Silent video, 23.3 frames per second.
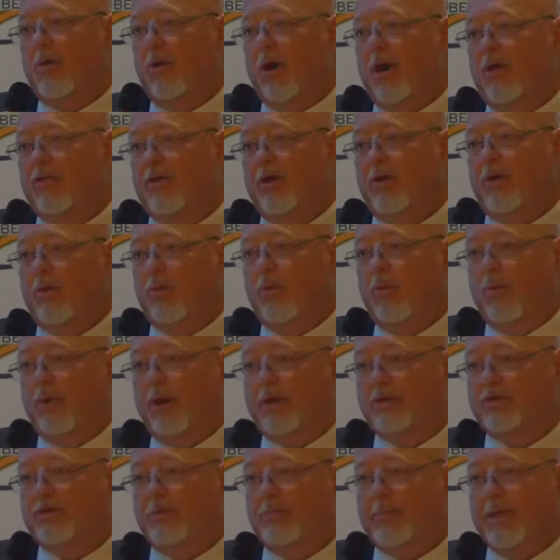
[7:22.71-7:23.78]
go on there? What
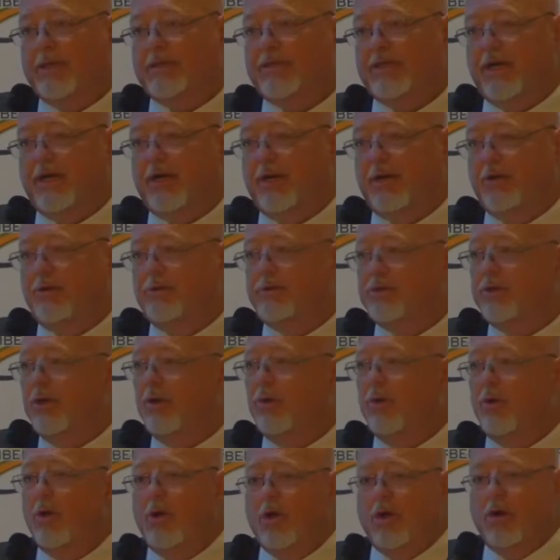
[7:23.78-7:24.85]
is the best thing to do?
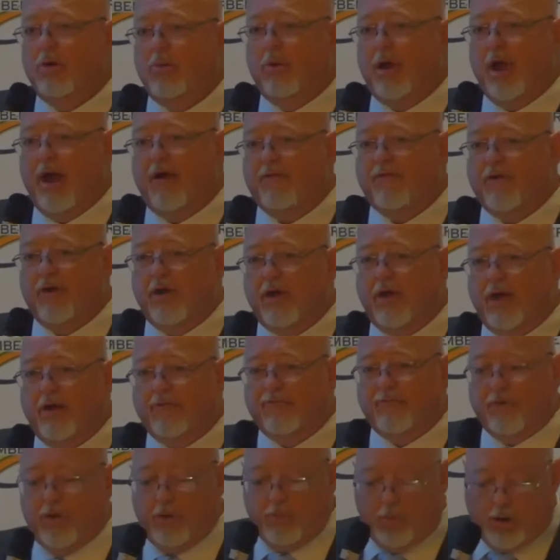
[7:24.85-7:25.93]
So we offered a
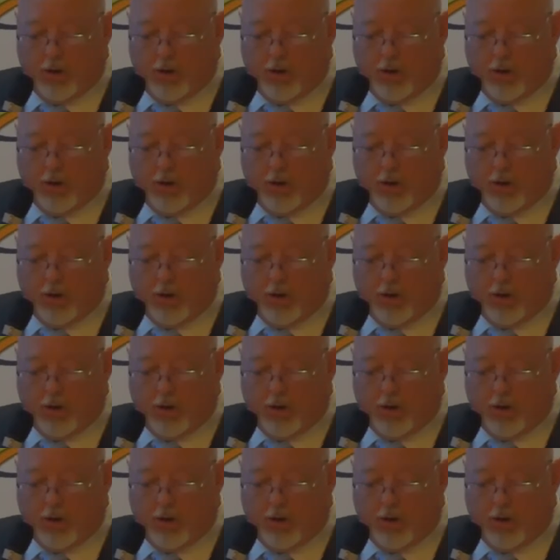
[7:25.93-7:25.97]
free